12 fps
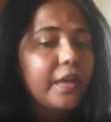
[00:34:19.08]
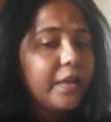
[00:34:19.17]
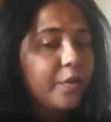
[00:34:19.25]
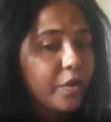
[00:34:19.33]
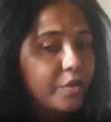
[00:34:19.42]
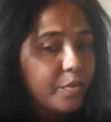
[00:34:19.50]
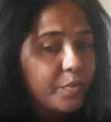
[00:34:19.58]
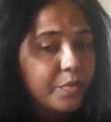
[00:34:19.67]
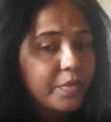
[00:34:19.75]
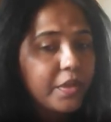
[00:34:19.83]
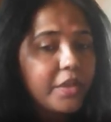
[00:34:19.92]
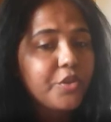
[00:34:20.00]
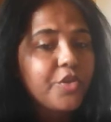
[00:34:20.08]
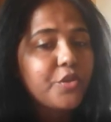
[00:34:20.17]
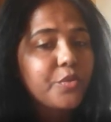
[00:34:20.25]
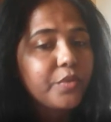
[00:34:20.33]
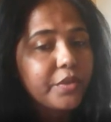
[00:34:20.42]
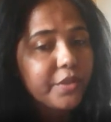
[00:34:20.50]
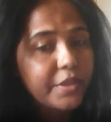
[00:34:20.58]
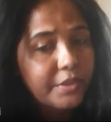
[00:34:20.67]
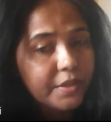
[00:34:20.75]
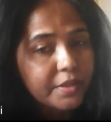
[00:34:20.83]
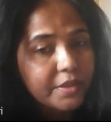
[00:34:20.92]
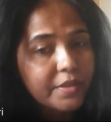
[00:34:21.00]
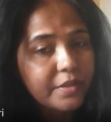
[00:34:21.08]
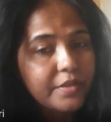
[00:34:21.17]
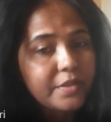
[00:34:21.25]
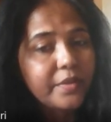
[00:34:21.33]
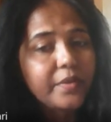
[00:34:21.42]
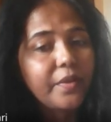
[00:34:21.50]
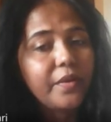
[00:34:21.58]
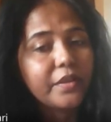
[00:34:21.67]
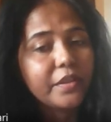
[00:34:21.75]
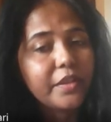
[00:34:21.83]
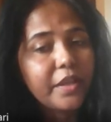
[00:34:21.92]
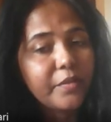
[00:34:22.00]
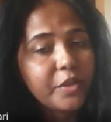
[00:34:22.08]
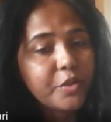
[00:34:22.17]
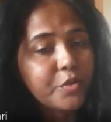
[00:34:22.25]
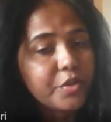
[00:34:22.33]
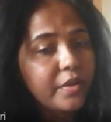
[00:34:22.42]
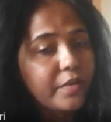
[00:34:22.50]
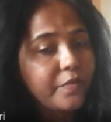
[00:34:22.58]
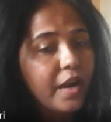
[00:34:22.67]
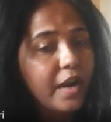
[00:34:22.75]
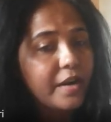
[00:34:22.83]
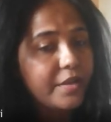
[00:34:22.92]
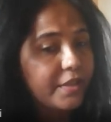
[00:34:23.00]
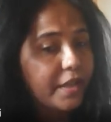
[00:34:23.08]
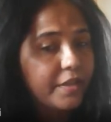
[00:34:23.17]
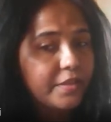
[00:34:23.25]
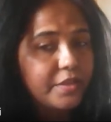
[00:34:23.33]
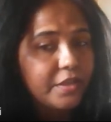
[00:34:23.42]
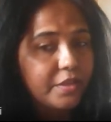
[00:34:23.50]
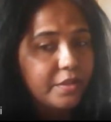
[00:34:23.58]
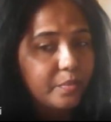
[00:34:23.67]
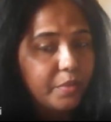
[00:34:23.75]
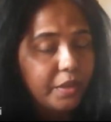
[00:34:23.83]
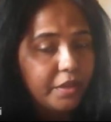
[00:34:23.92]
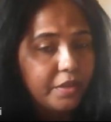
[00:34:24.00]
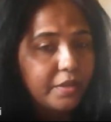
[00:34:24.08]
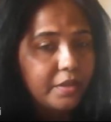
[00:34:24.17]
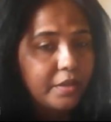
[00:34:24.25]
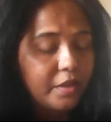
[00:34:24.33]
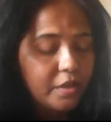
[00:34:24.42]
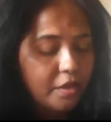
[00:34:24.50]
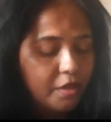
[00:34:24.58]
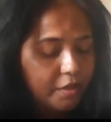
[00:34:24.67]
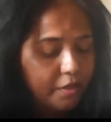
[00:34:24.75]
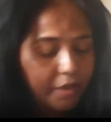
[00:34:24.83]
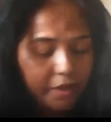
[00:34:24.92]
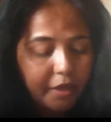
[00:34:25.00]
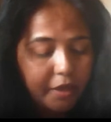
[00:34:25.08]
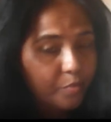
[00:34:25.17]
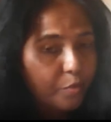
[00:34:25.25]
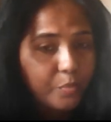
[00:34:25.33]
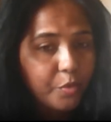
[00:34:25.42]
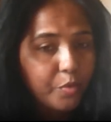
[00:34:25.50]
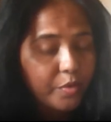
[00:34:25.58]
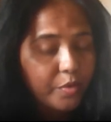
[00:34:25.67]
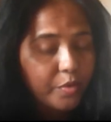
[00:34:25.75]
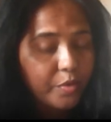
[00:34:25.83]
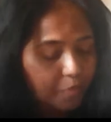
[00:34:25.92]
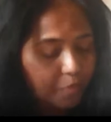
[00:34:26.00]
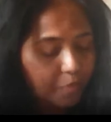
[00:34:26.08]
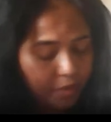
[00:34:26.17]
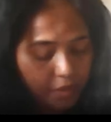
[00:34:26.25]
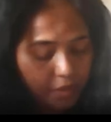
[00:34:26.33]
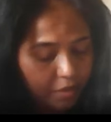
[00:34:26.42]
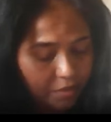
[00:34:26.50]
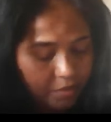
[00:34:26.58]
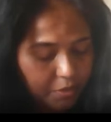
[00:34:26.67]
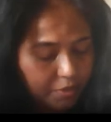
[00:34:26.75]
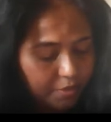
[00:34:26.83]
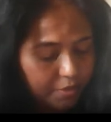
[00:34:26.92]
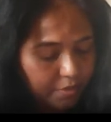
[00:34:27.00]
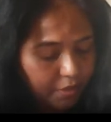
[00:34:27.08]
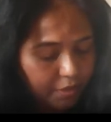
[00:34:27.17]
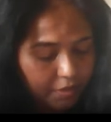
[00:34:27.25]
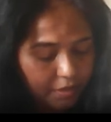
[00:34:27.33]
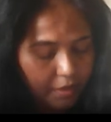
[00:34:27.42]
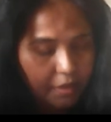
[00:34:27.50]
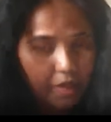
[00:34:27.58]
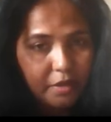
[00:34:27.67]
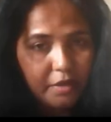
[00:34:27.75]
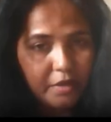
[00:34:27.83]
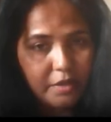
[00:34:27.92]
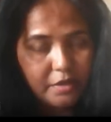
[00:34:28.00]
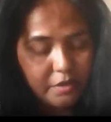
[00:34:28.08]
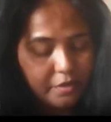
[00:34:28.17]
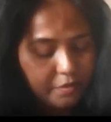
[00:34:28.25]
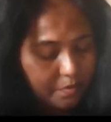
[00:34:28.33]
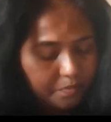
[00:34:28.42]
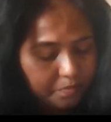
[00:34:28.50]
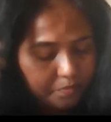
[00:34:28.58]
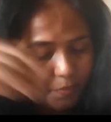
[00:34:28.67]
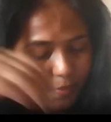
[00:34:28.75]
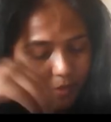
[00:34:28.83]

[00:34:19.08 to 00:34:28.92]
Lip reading: contributing to the discussions on the evolution of art science discipline. There can be more. Maybe you can help us in um,